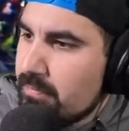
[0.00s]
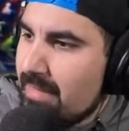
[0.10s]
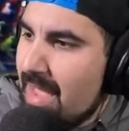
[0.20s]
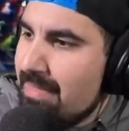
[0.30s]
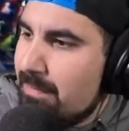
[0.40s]

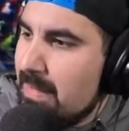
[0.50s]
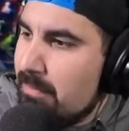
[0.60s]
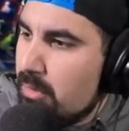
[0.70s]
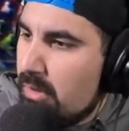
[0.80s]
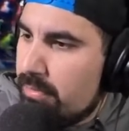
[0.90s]
And then
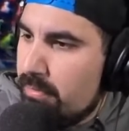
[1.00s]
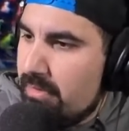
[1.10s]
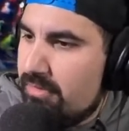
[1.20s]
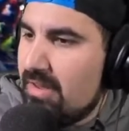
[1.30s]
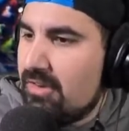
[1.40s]
people go through
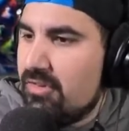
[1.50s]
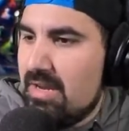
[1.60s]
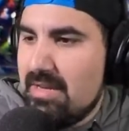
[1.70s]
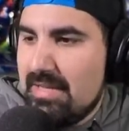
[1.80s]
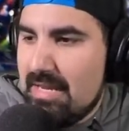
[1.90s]
this section
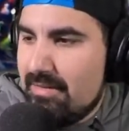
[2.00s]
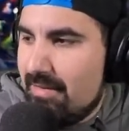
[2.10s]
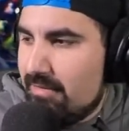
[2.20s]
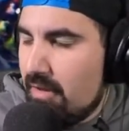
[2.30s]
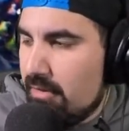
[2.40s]
and get to
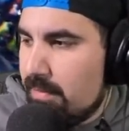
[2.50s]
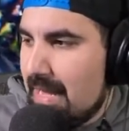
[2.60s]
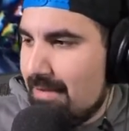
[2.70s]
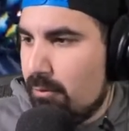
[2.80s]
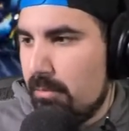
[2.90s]
this other
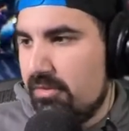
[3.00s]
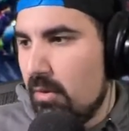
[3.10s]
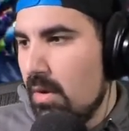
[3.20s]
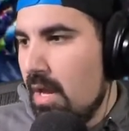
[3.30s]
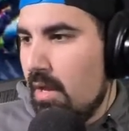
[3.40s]
platform.
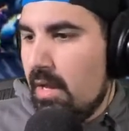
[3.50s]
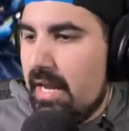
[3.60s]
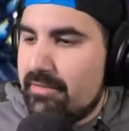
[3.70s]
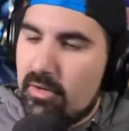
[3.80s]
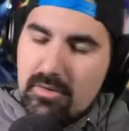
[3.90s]
So
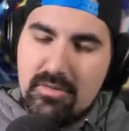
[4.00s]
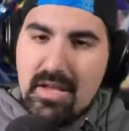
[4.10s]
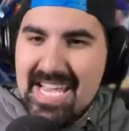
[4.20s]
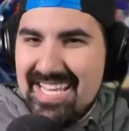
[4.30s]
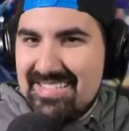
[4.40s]
it's hard to
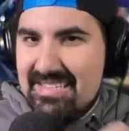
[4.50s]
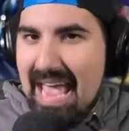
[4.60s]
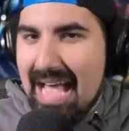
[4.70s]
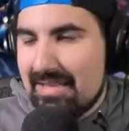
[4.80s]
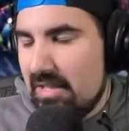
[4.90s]
say
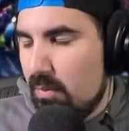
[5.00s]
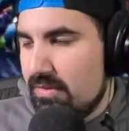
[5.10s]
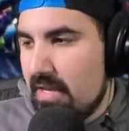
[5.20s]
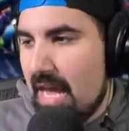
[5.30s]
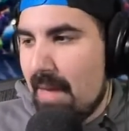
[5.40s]
exactly what's
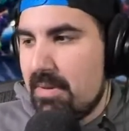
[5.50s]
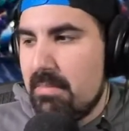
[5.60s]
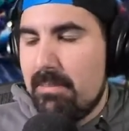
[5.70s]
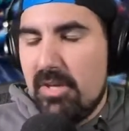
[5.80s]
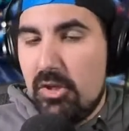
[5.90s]
going to happen.
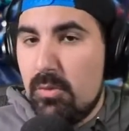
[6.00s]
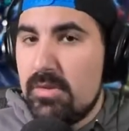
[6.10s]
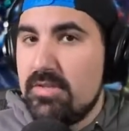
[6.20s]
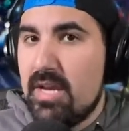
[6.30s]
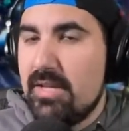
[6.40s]
Maybe you
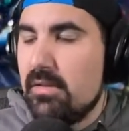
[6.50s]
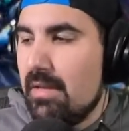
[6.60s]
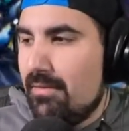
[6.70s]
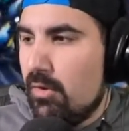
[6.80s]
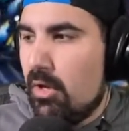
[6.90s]
design the
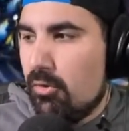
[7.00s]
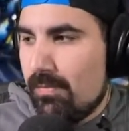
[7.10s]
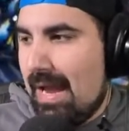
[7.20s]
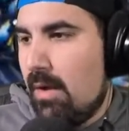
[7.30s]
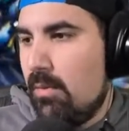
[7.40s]
level
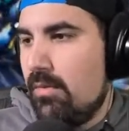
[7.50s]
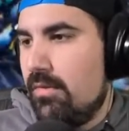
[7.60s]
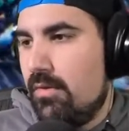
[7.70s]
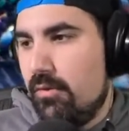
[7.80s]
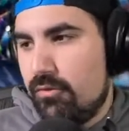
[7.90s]
around
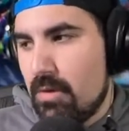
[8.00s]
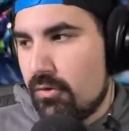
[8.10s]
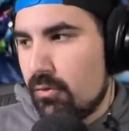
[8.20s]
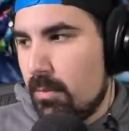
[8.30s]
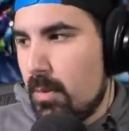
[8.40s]
those
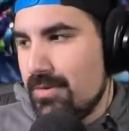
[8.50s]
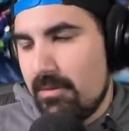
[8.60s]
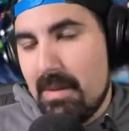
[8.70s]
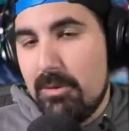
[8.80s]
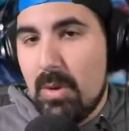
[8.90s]
structural points, or
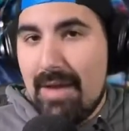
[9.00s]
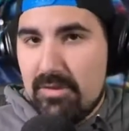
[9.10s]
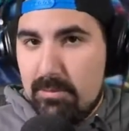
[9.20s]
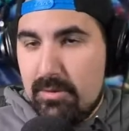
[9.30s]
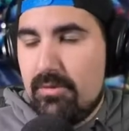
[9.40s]
maybe you have
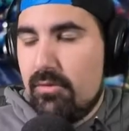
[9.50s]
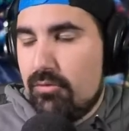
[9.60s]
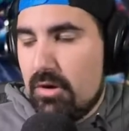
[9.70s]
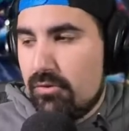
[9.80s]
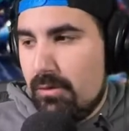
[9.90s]
to put those
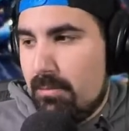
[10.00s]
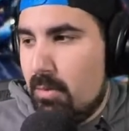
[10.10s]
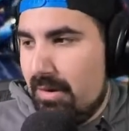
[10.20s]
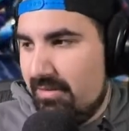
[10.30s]
structural points